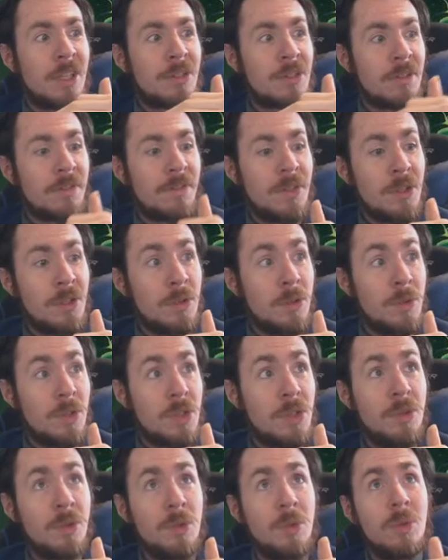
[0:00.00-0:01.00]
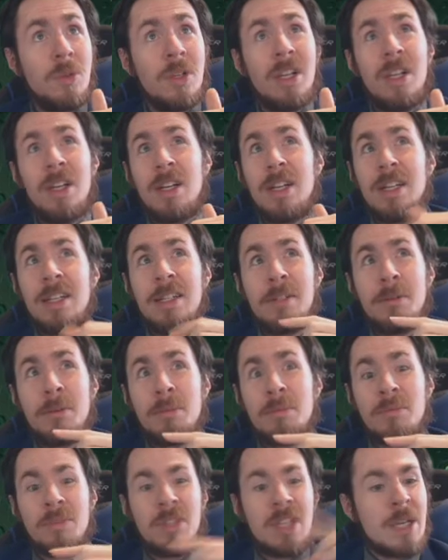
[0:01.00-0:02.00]
There's a few new
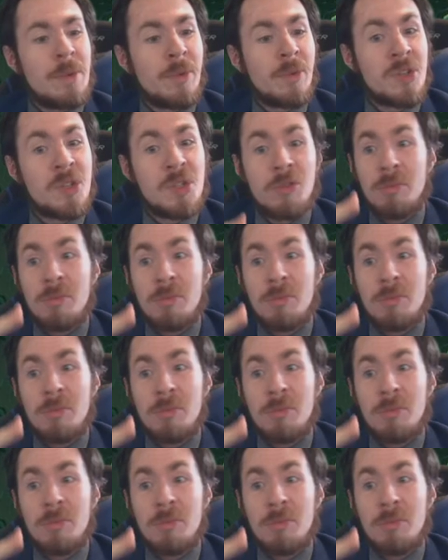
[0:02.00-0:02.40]
keywords,